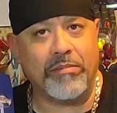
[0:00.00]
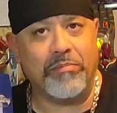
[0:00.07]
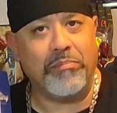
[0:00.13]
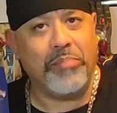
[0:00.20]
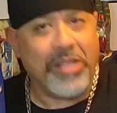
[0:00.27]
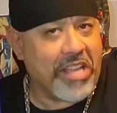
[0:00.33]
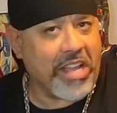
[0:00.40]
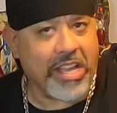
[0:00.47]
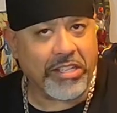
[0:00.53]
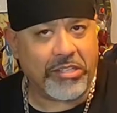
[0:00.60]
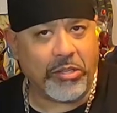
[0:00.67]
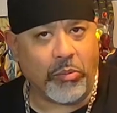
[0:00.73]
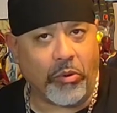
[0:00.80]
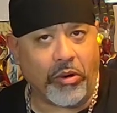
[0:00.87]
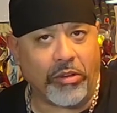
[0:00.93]
Be kind to the
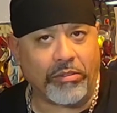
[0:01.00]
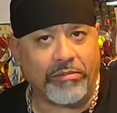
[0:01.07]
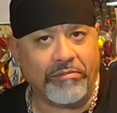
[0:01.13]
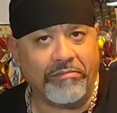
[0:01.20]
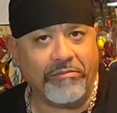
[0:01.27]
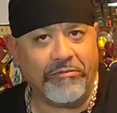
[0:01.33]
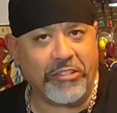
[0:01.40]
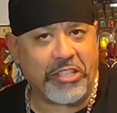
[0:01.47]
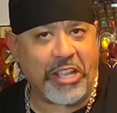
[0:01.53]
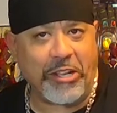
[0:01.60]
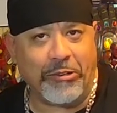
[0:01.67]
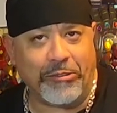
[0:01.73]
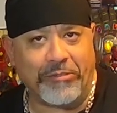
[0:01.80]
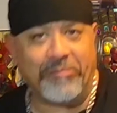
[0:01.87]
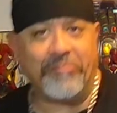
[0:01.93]
world. Recycle.